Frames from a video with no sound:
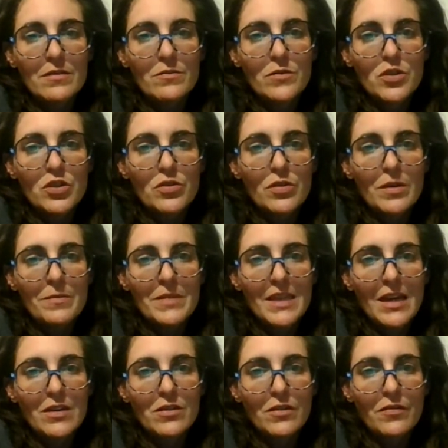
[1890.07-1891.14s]
stream
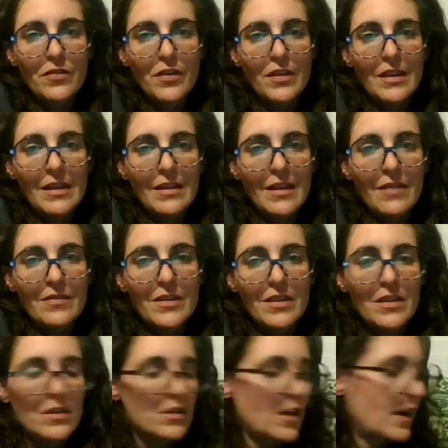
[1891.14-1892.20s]
scheduled for the
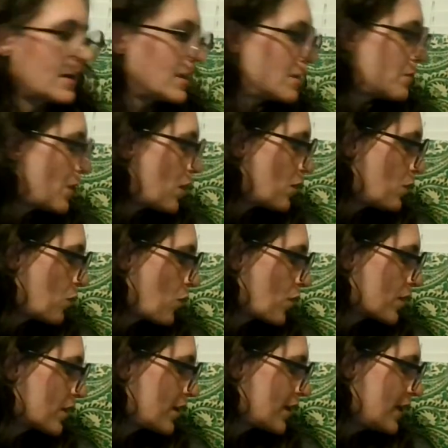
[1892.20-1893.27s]
11th talking about wart
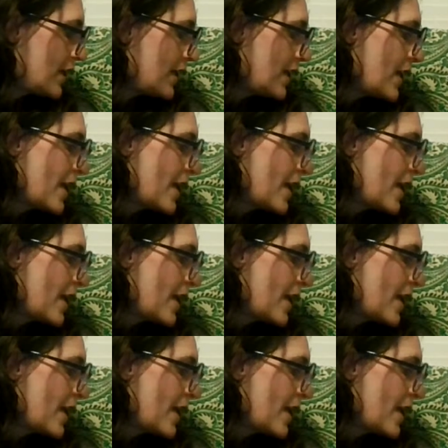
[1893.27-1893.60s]
cutting,